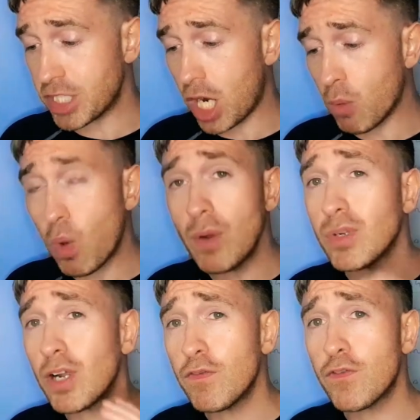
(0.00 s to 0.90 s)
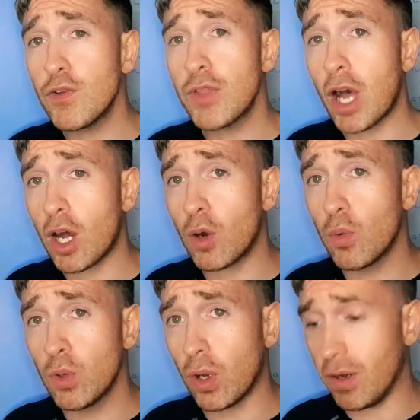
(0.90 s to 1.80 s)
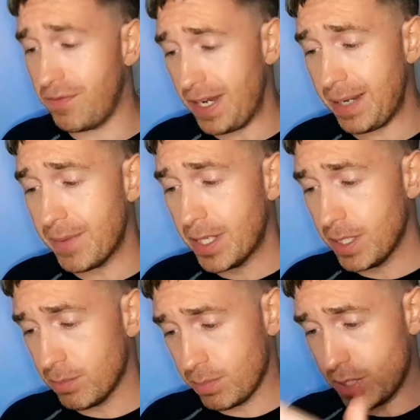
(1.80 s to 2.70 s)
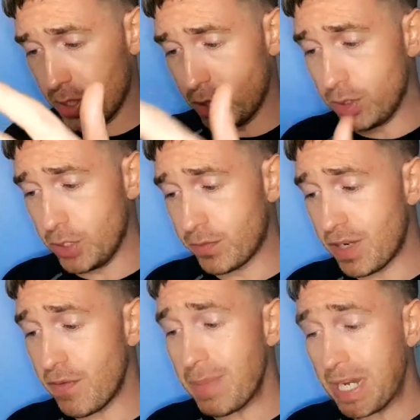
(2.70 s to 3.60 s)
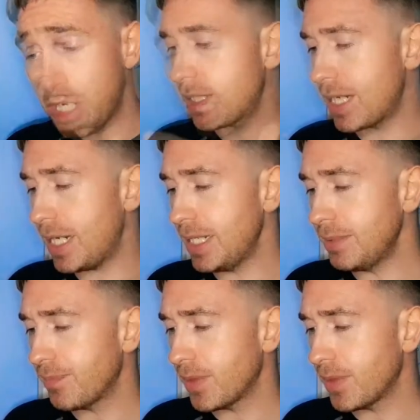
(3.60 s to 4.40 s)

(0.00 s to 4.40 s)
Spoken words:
I won't go through the whole lot of it. You've given me a lot. Okay.